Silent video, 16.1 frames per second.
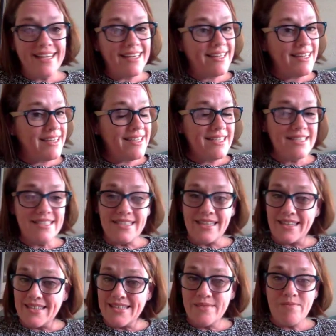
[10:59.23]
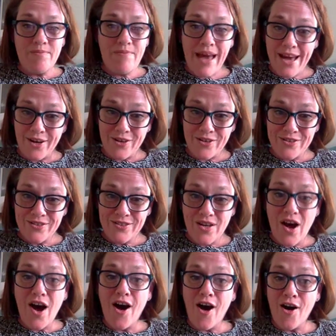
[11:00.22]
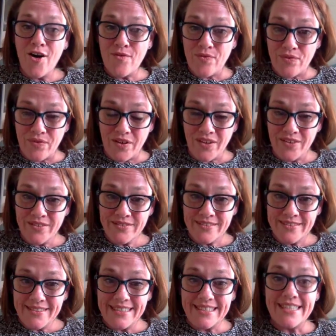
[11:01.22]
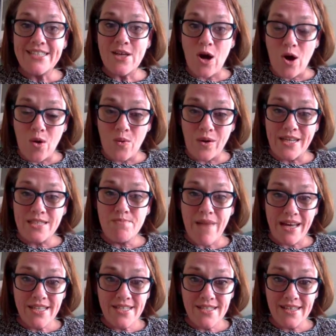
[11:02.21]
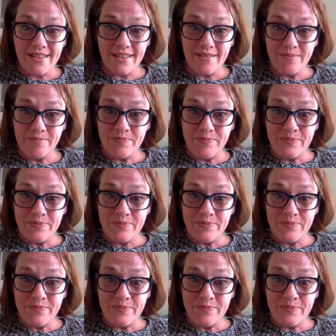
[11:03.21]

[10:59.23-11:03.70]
It doesn't matter. Enfant is always masculine.